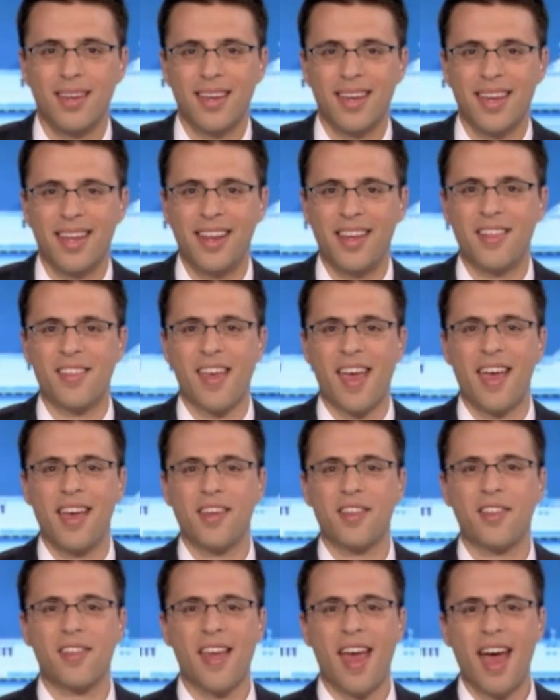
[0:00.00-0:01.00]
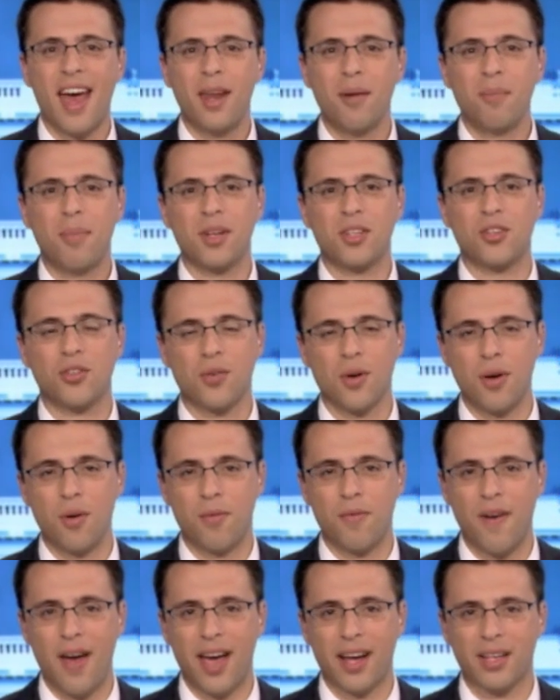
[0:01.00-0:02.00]
It is a sad but true
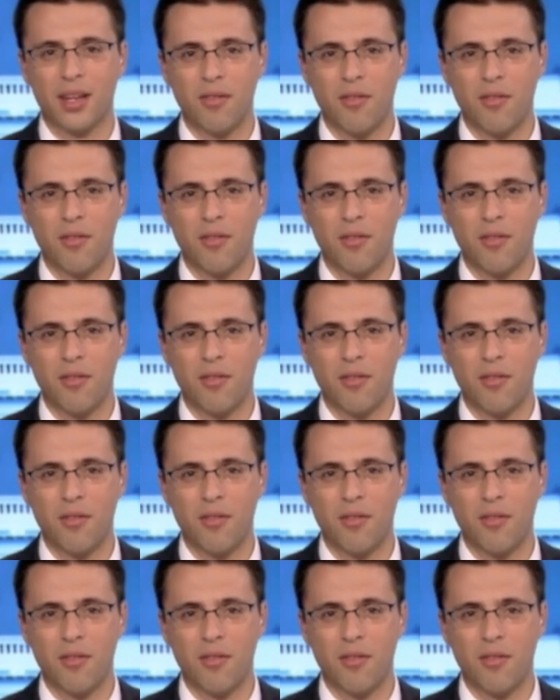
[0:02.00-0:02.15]
fact